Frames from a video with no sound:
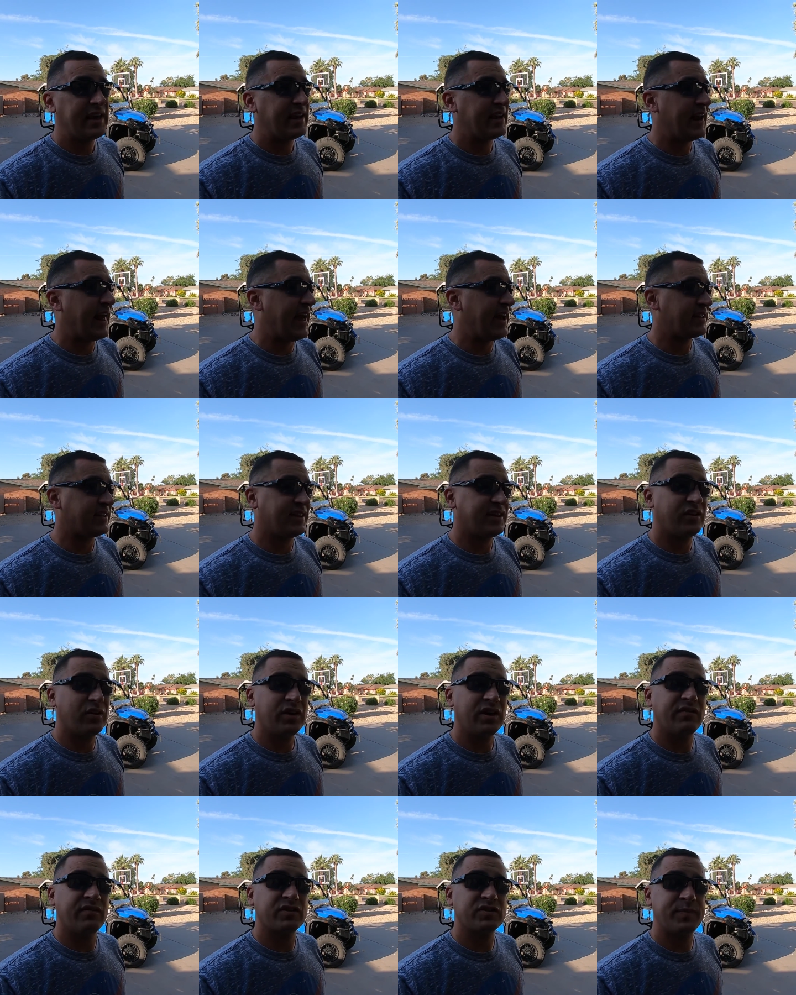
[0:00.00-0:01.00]
and heck, they
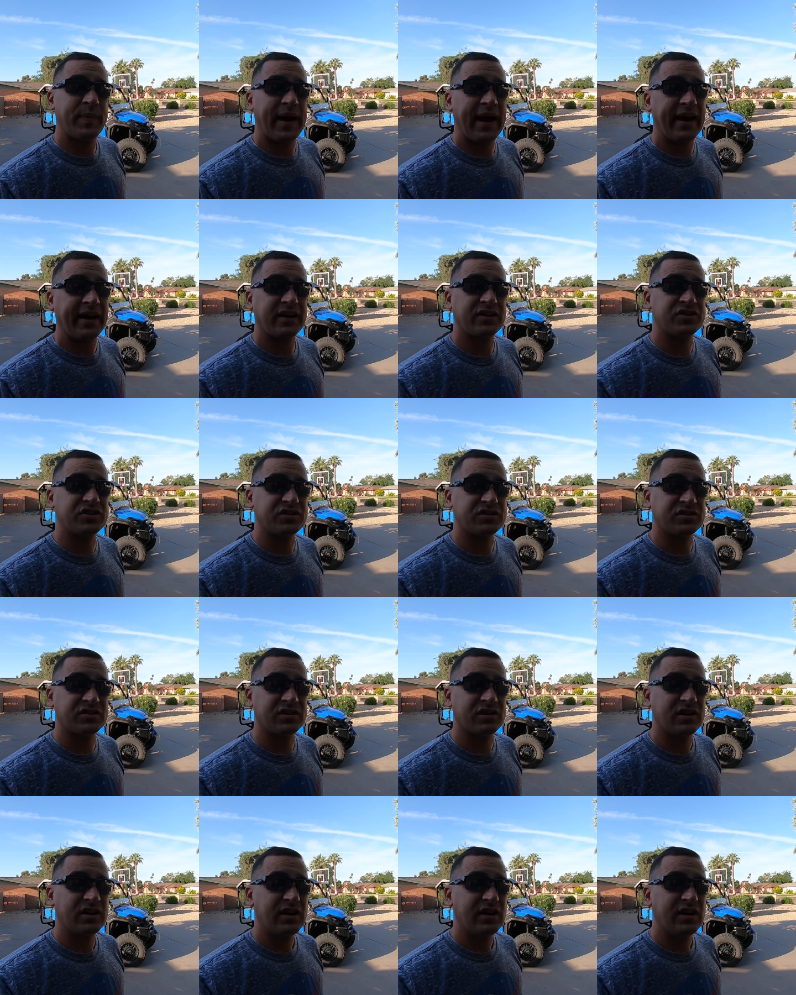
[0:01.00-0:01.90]
could give us packages.